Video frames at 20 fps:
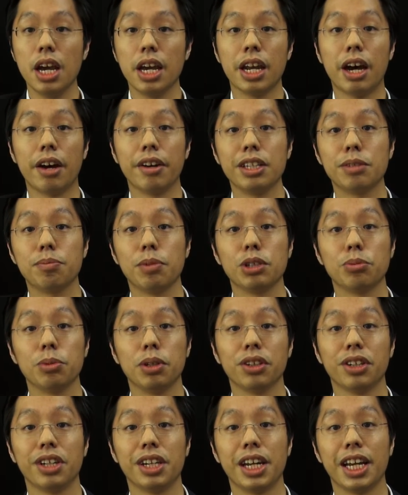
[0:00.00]
Now, this brings me
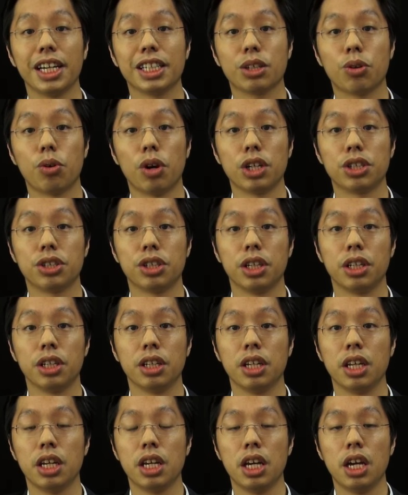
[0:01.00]
to the next
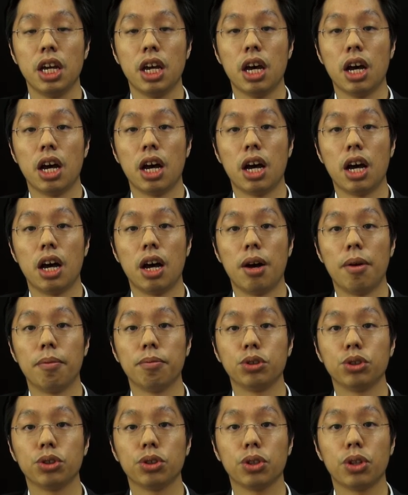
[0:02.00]
question.
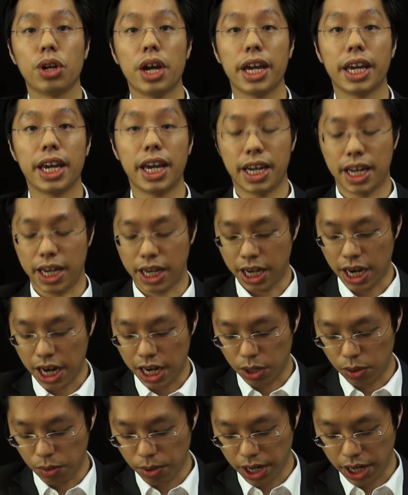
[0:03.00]
Should I get a
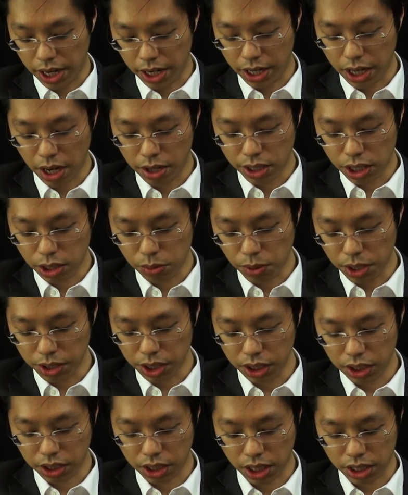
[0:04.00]
cutaway? Now, just one
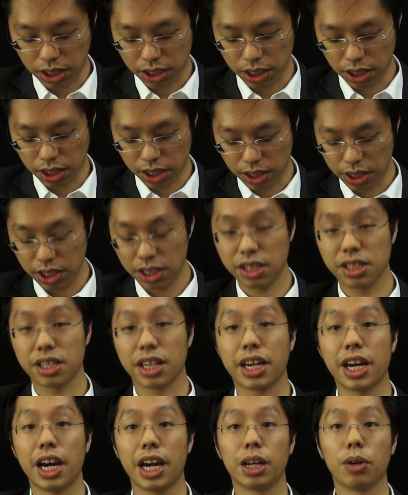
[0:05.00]
thing to consider, this is a
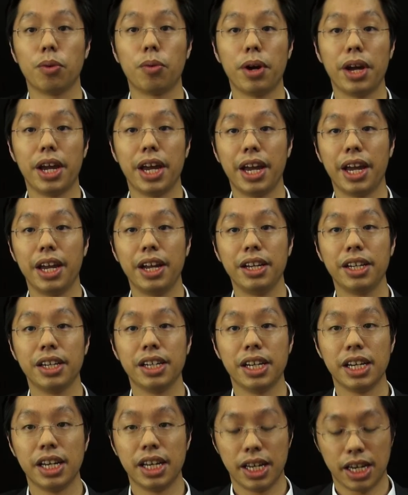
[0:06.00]
cutaway.
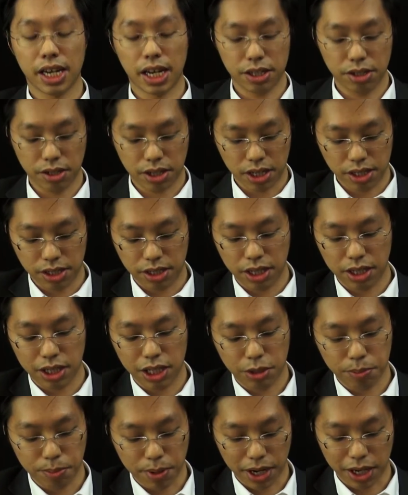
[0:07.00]
As you can see,
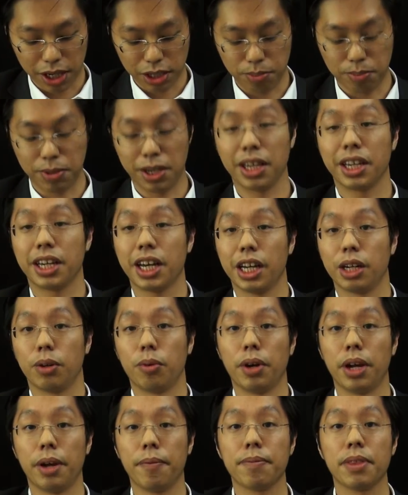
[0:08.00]
this part is being cut
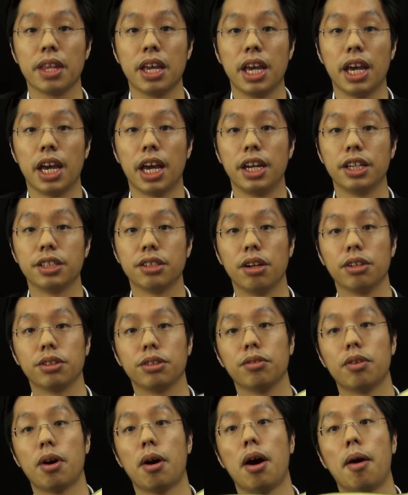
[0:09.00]
away. And it's
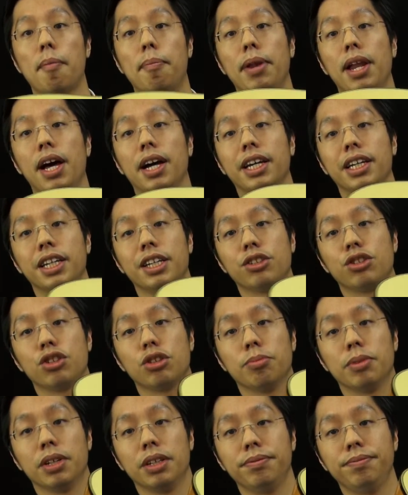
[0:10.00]
also a plug-in
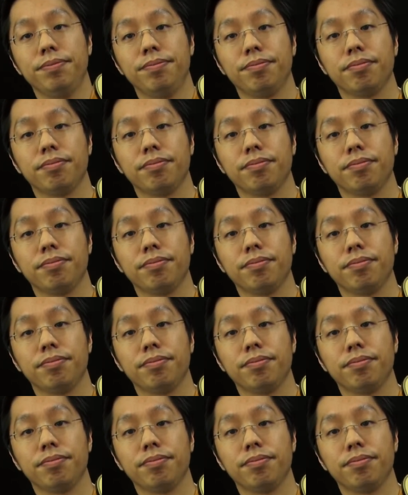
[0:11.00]
instrument.